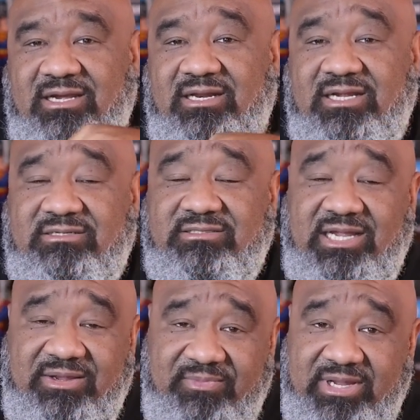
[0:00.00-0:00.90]
collectors
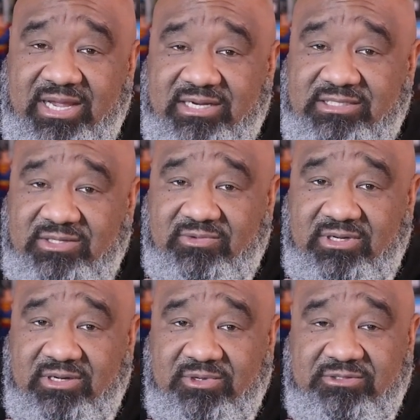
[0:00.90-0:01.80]
like me actually
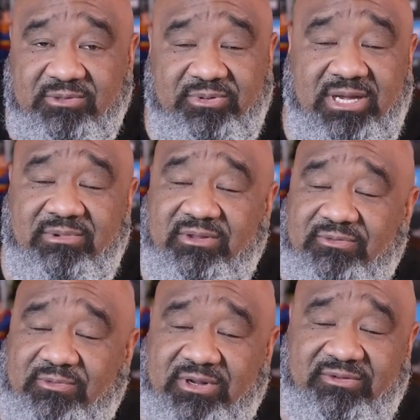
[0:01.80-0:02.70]
want, which
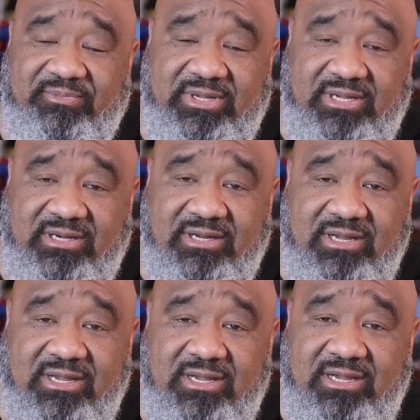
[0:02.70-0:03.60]
would have been
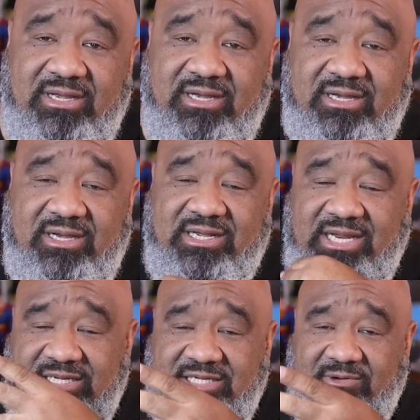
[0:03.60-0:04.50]
a
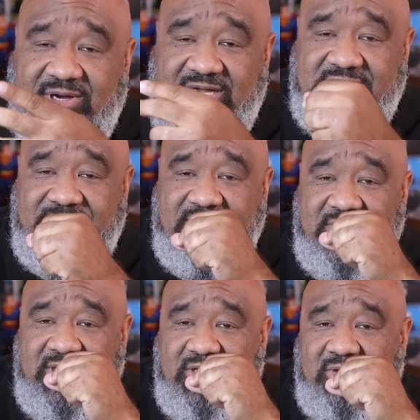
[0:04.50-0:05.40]
classic wasp
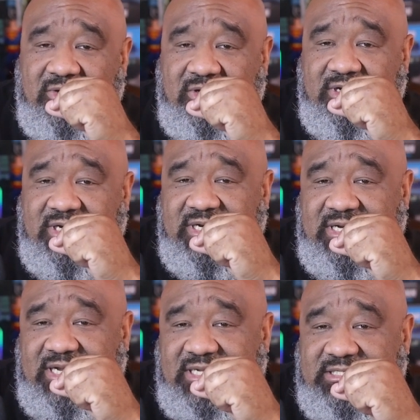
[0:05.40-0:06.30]
or a
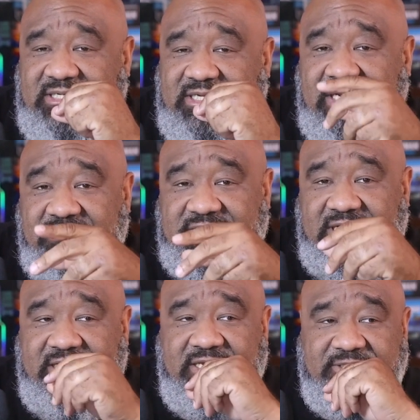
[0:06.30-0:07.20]
classic yellow
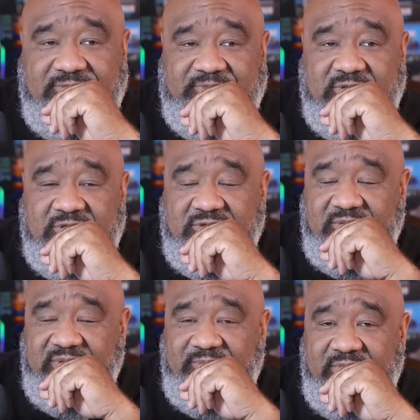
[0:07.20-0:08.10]
jacket, which would
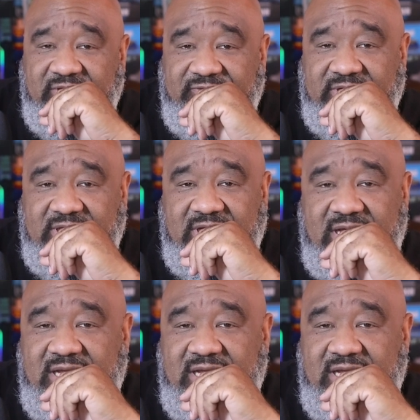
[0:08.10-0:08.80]
have been perfect,